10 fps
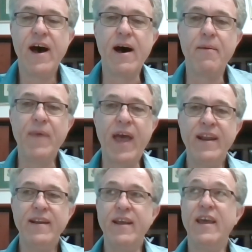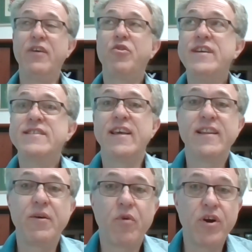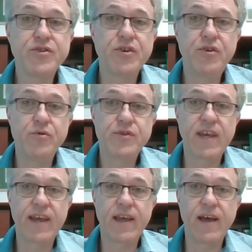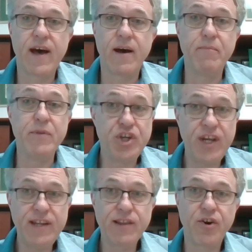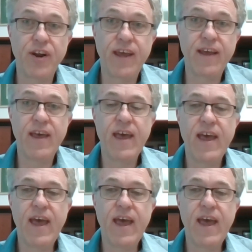And increasingly, we're also using machine learning